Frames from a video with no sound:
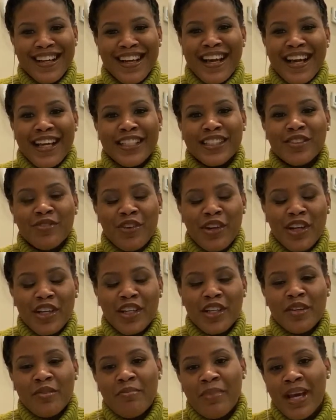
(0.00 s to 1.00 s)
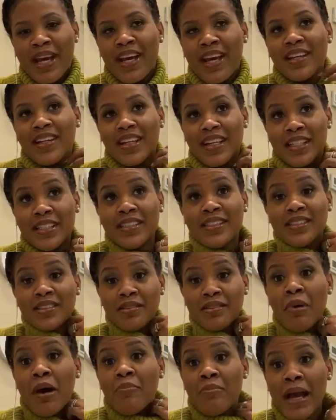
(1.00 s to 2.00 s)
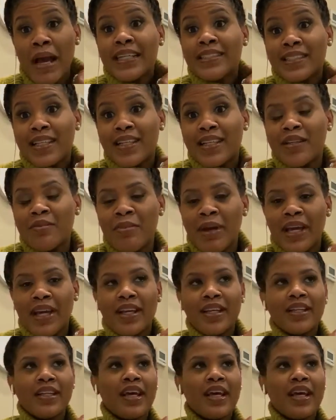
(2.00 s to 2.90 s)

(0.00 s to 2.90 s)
He's a very good man and he's a masculine man.